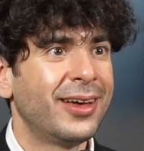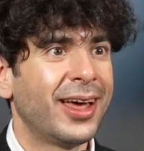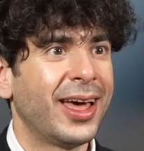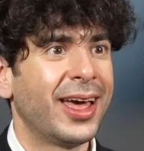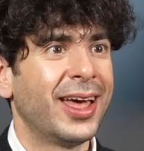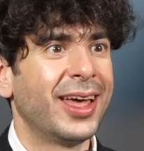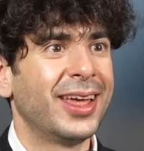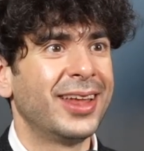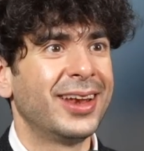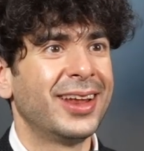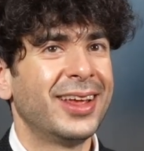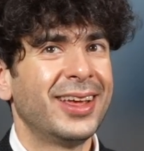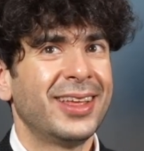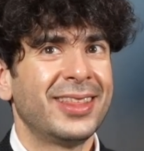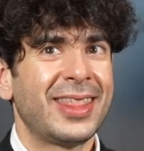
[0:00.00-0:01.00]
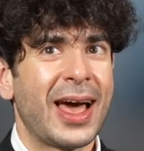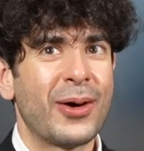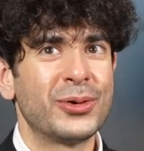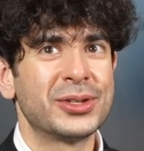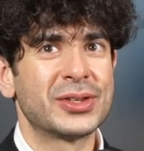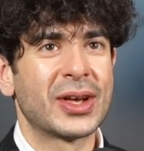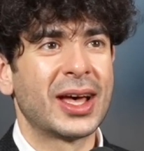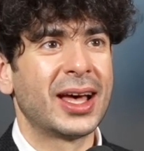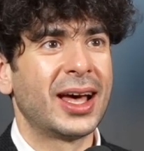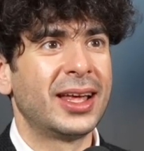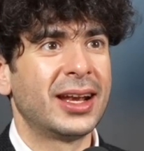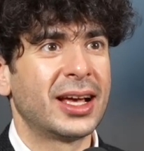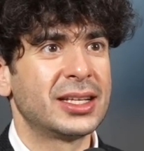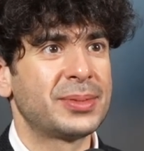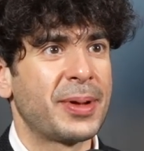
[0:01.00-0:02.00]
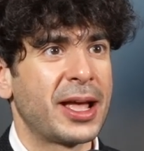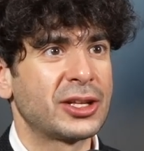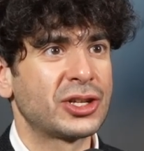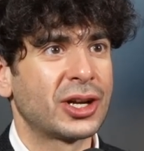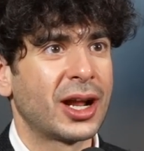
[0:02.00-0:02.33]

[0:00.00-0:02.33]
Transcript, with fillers: and that was a, a nice match,